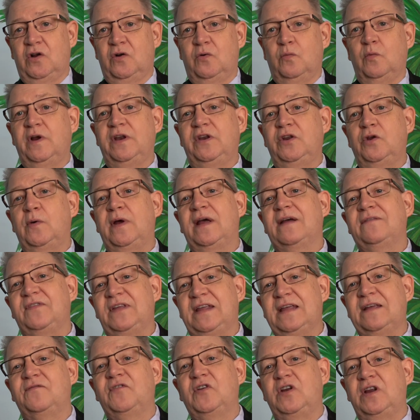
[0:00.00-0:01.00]
when you have
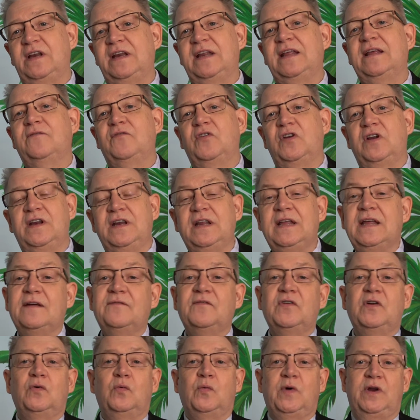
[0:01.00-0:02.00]
given and given and given,